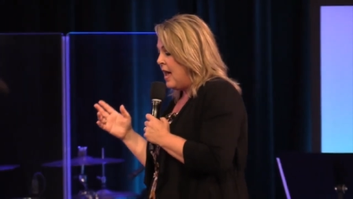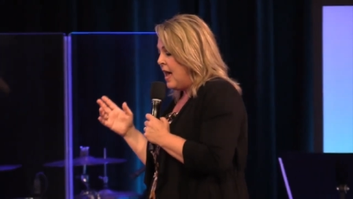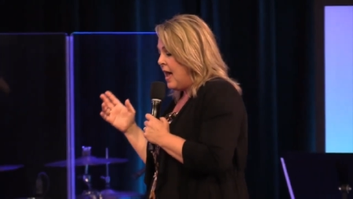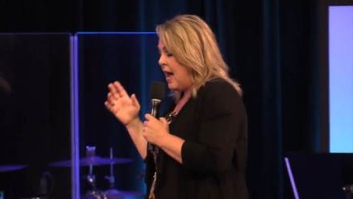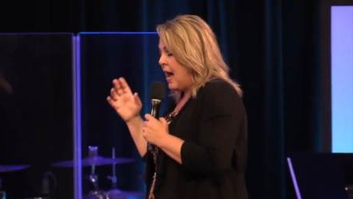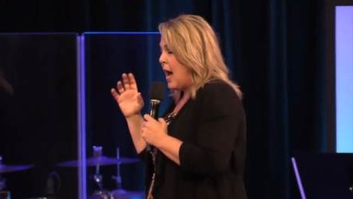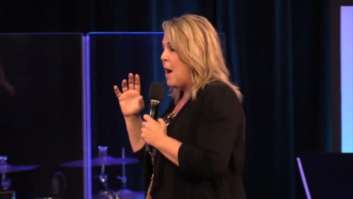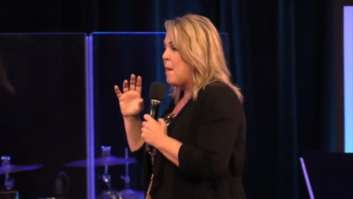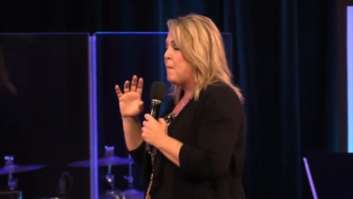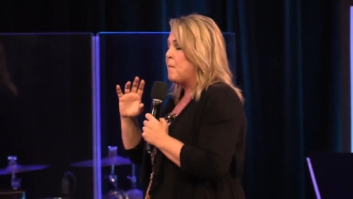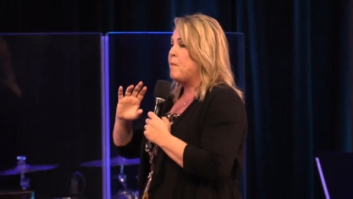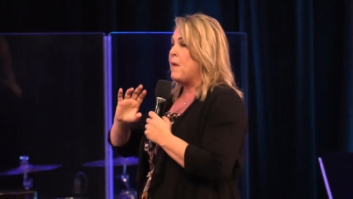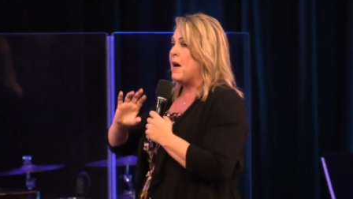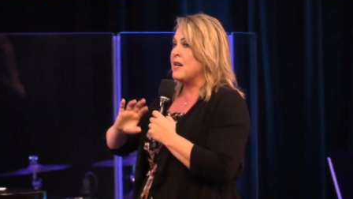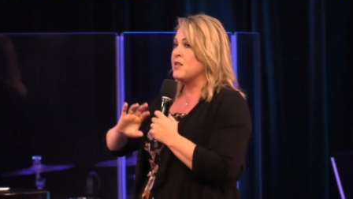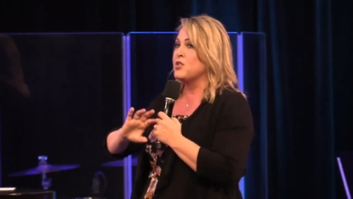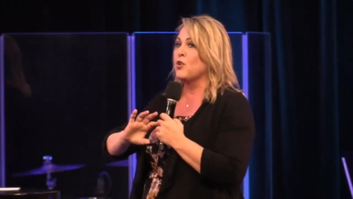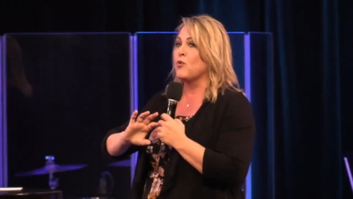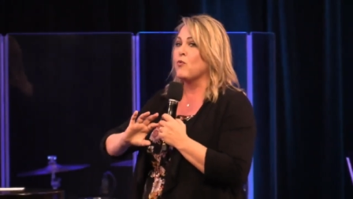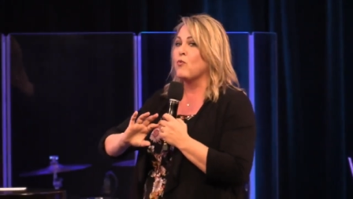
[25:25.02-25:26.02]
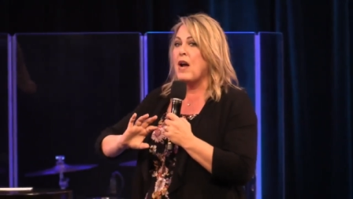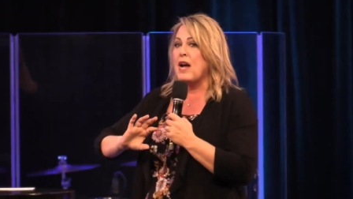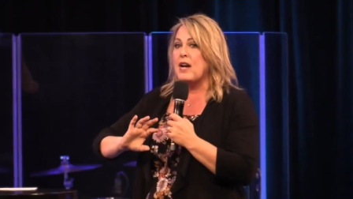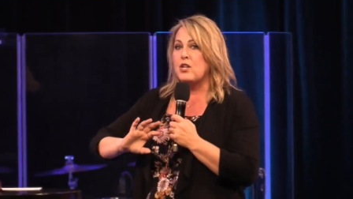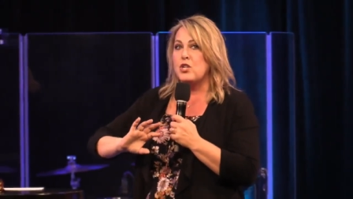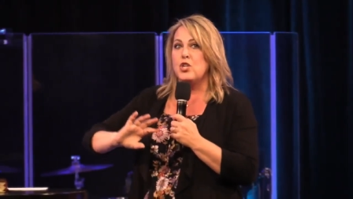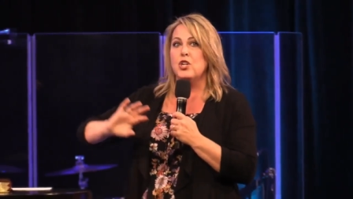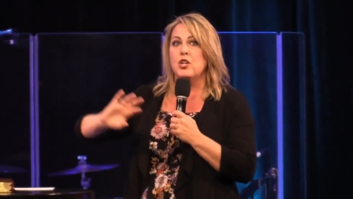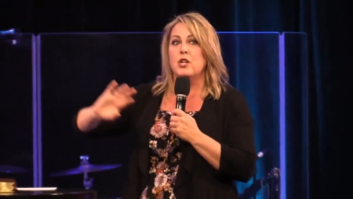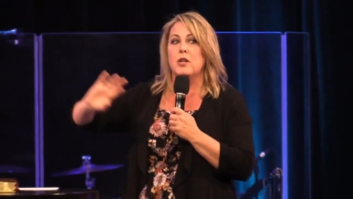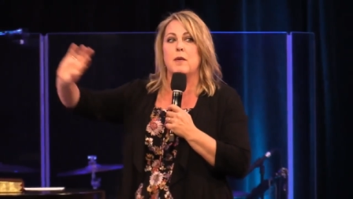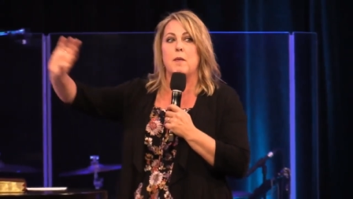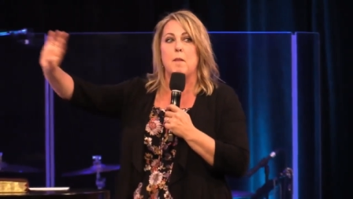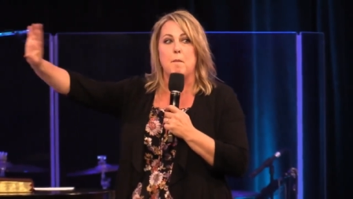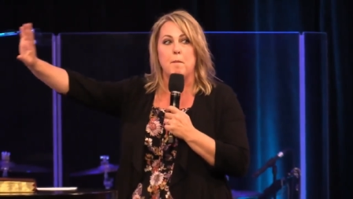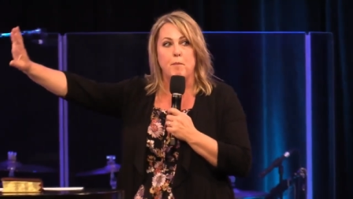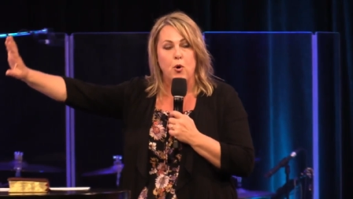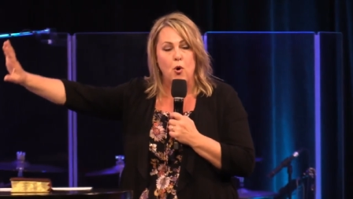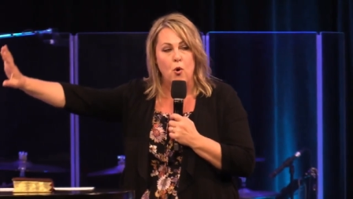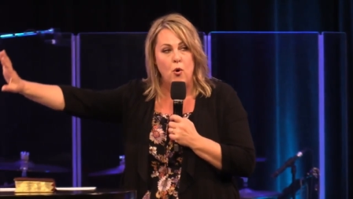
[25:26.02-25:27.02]
a, a directional
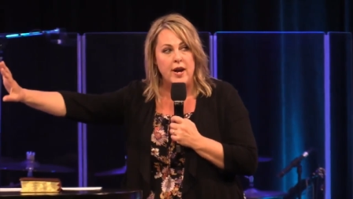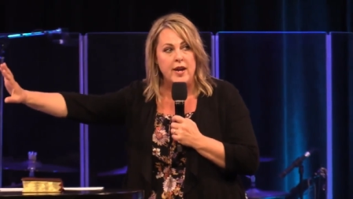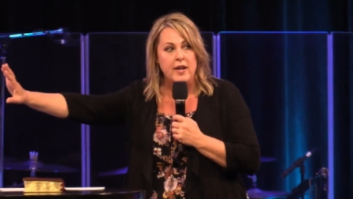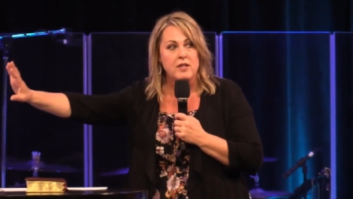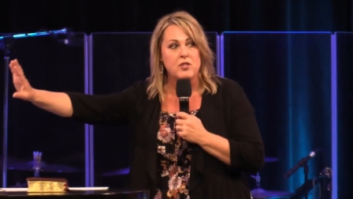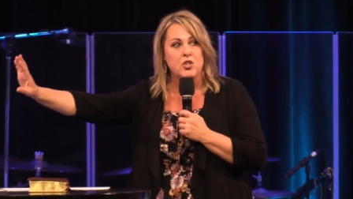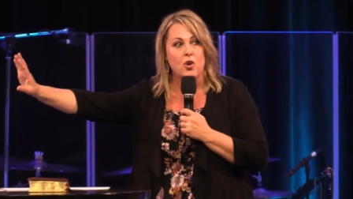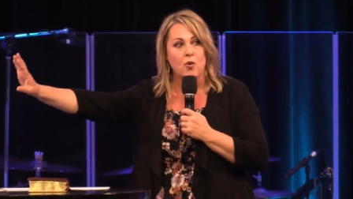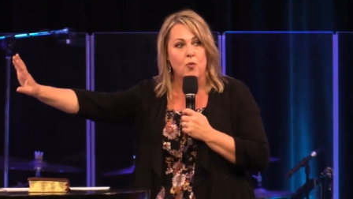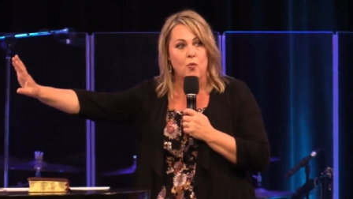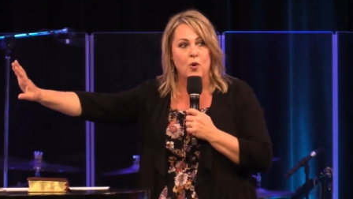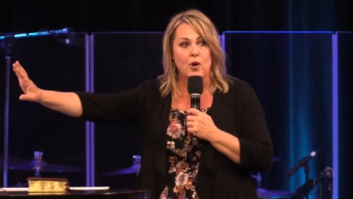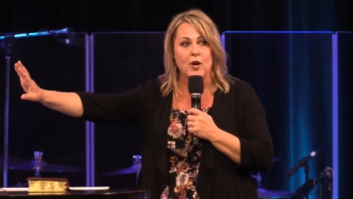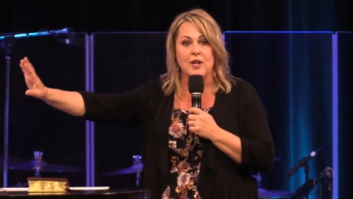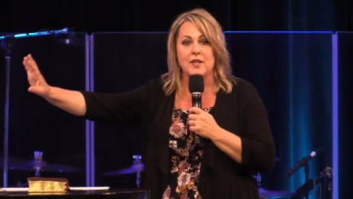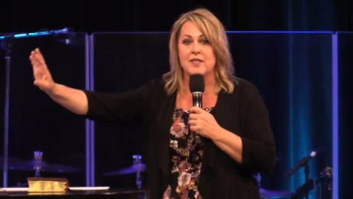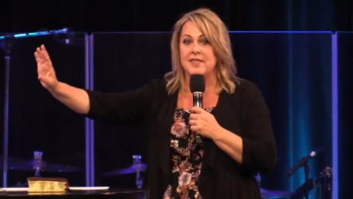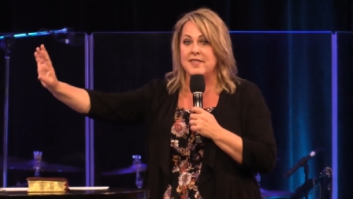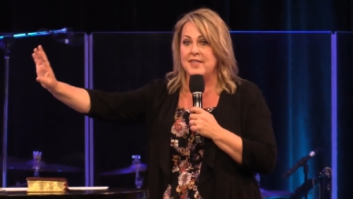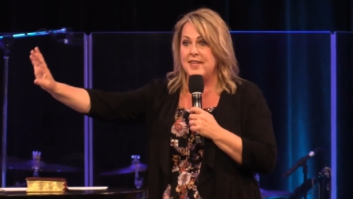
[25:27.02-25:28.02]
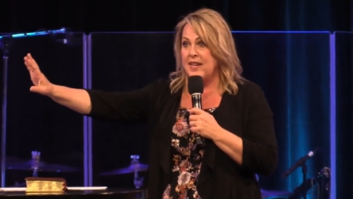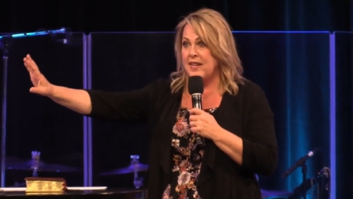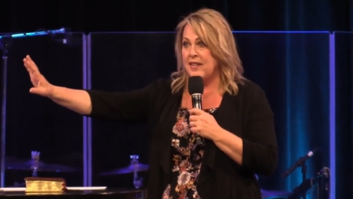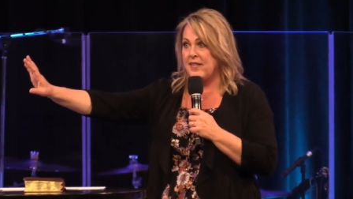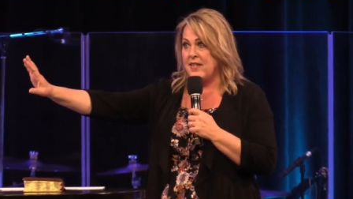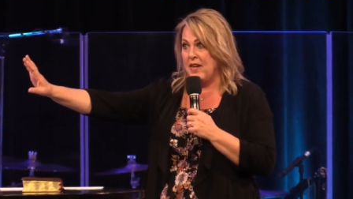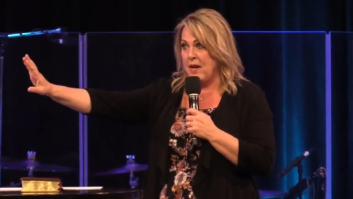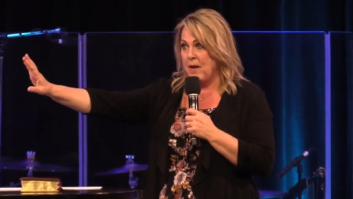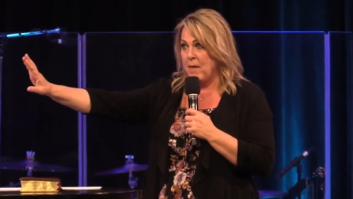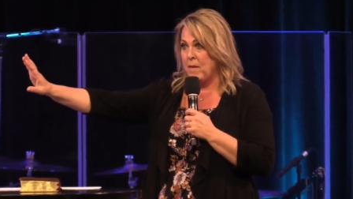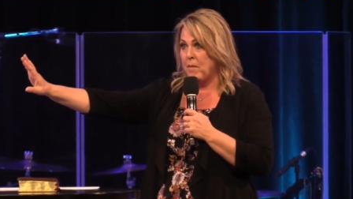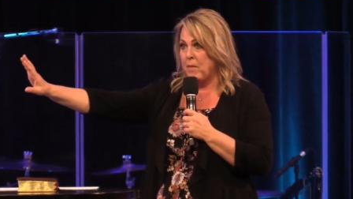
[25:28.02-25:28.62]
point towards deity.